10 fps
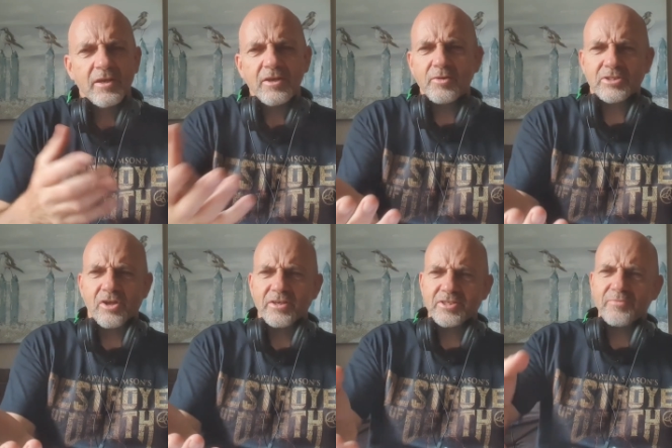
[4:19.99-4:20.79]
You know, it's
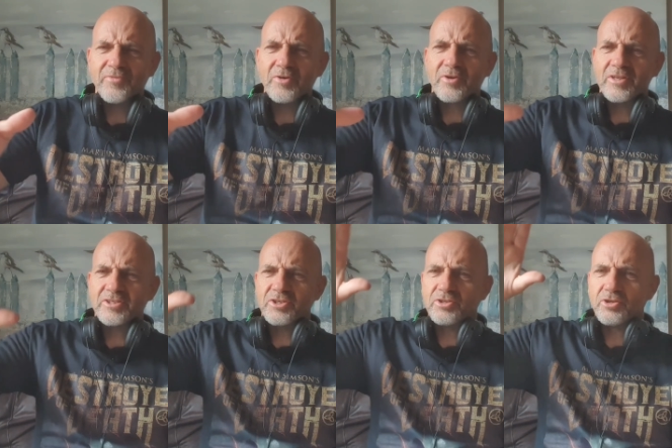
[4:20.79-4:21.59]
like some vocalists
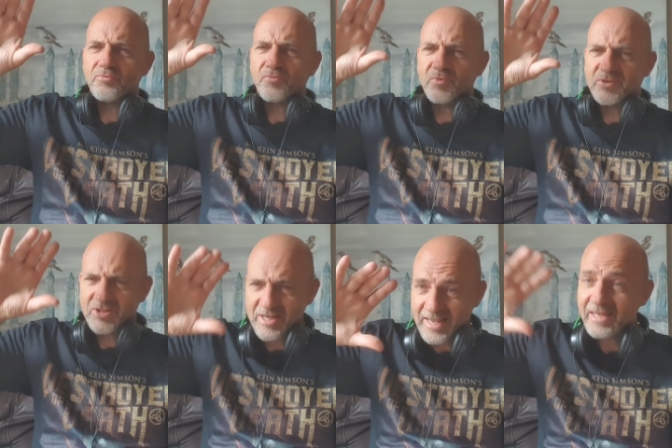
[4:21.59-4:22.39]
can
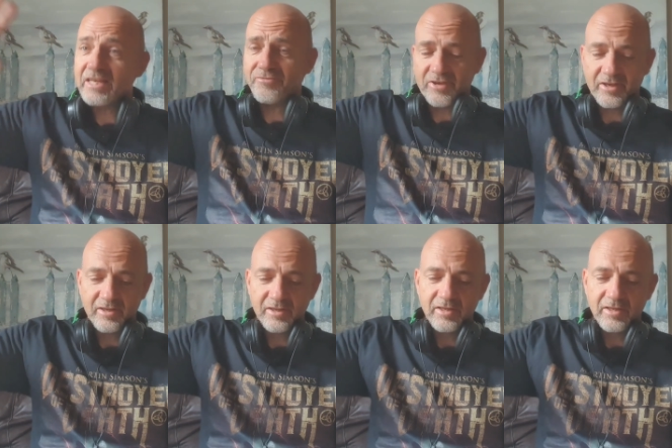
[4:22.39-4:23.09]
sing anything,